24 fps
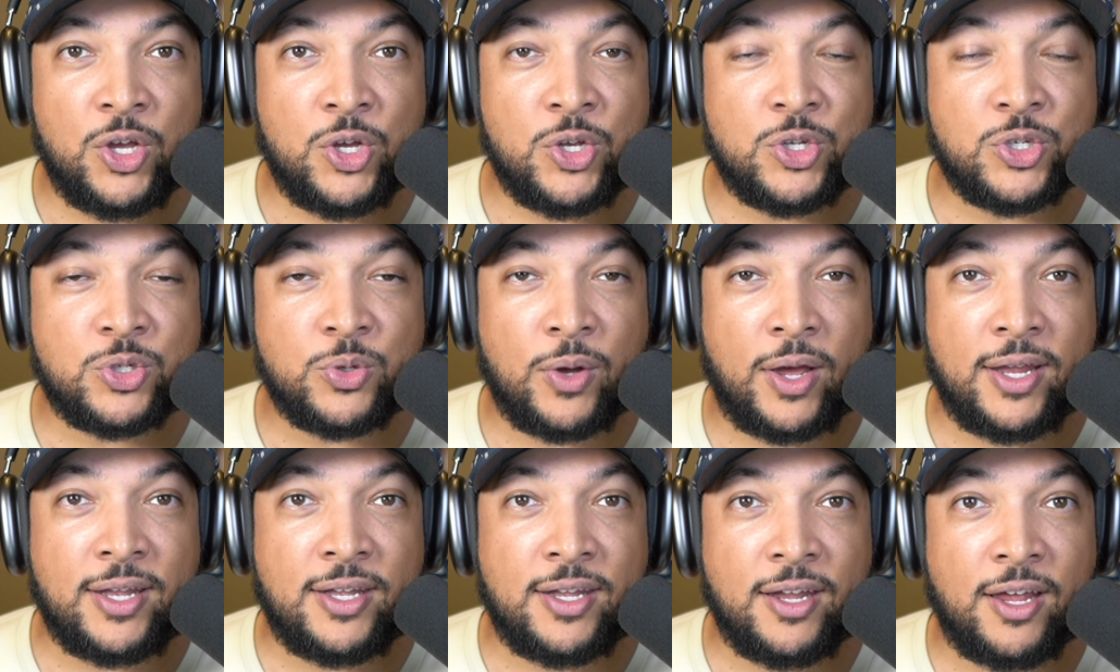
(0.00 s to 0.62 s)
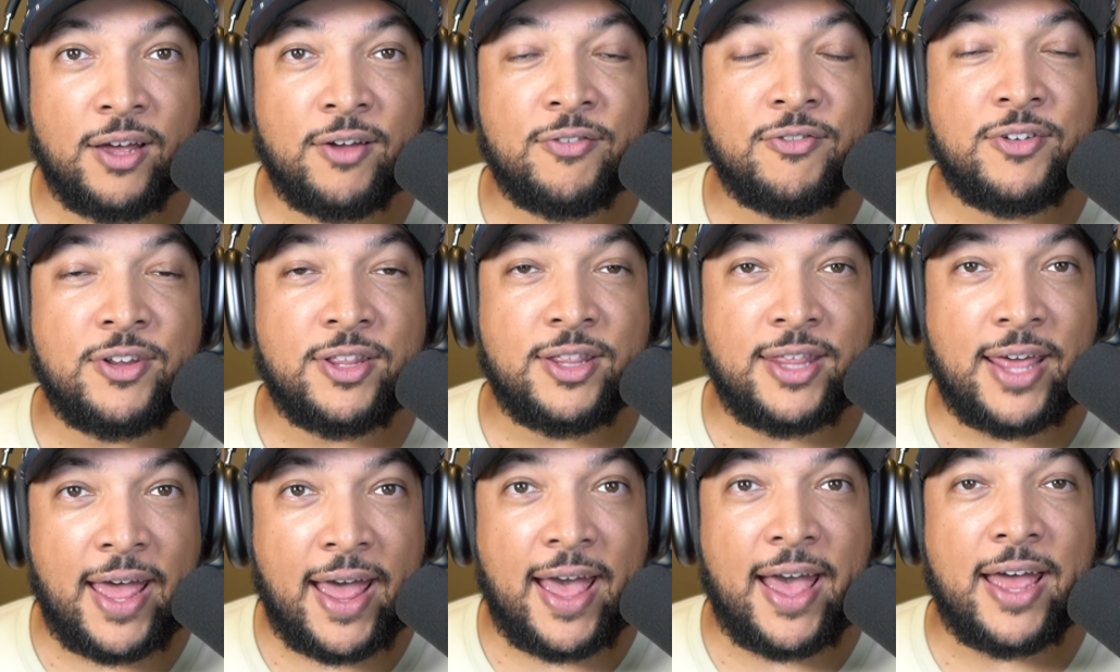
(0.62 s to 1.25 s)
So I loved
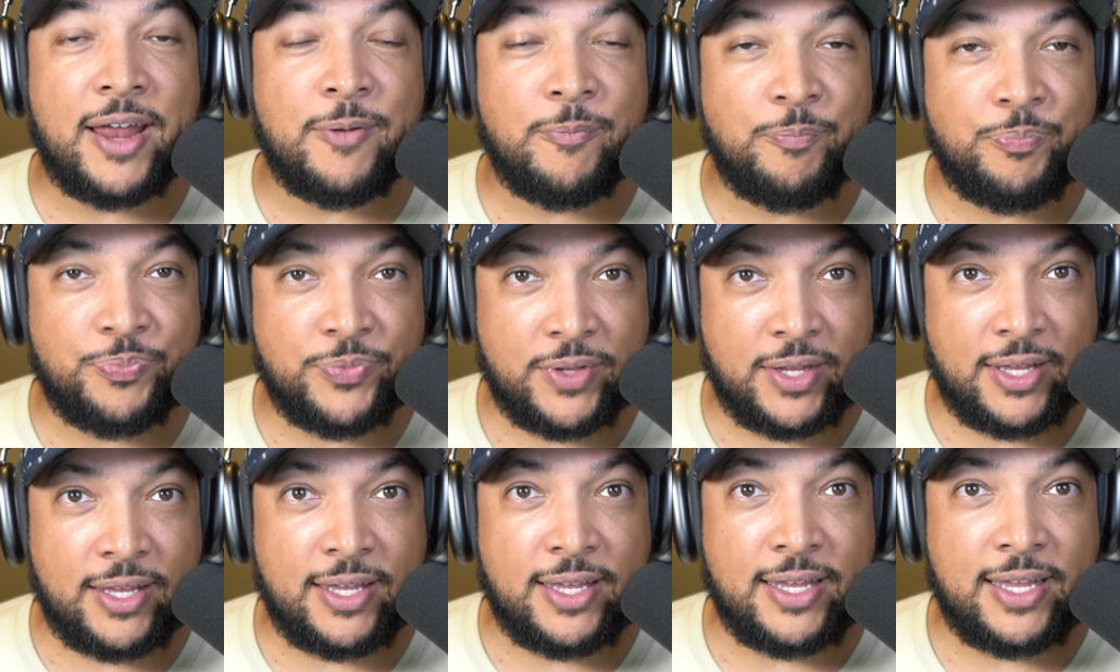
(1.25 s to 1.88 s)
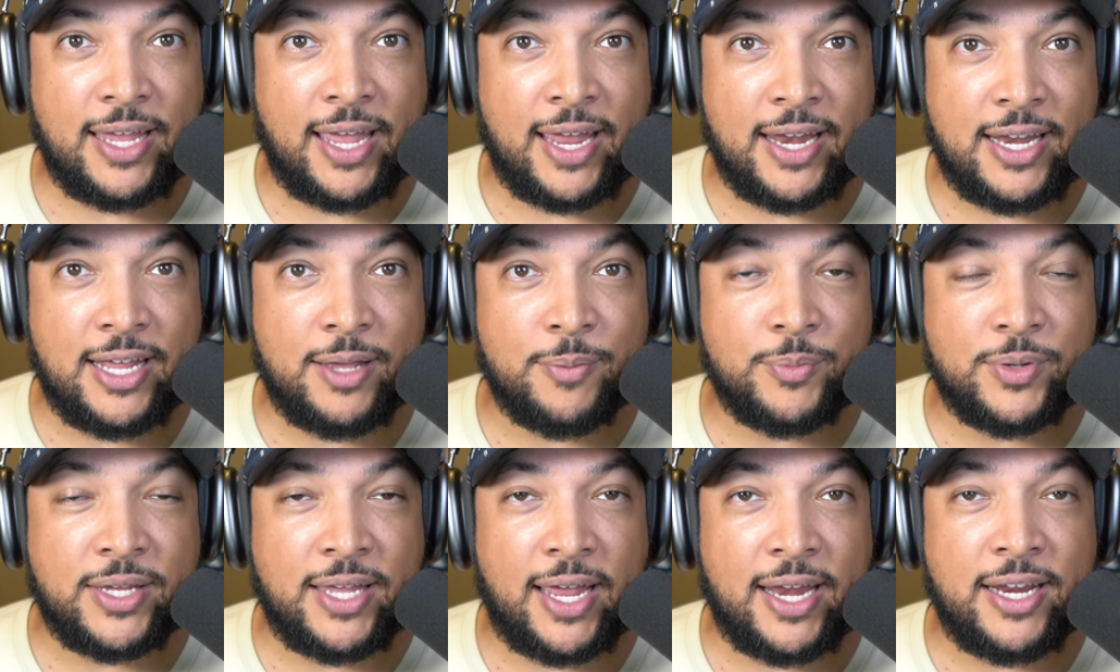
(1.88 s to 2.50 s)
that and him
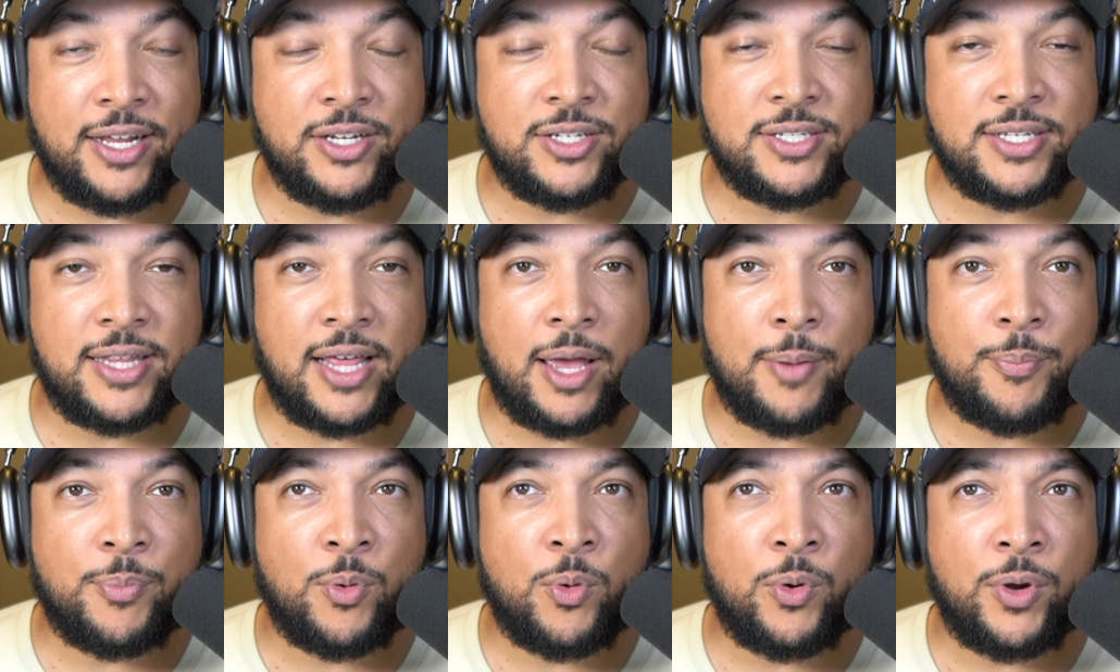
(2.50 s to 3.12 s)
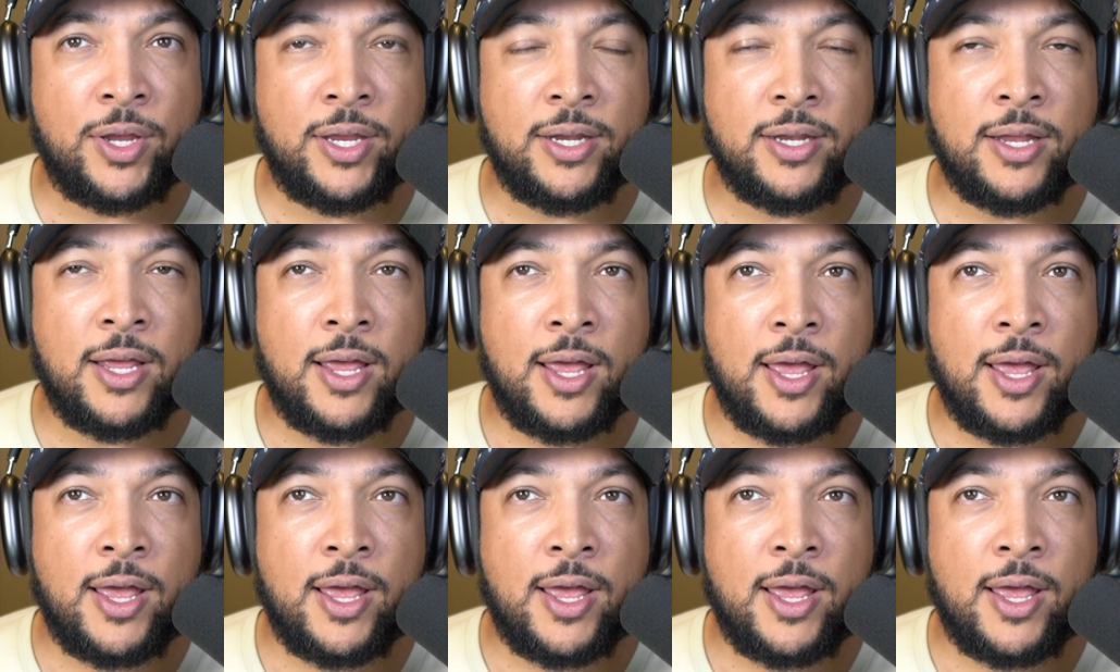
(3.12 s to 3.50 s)
getting to that point.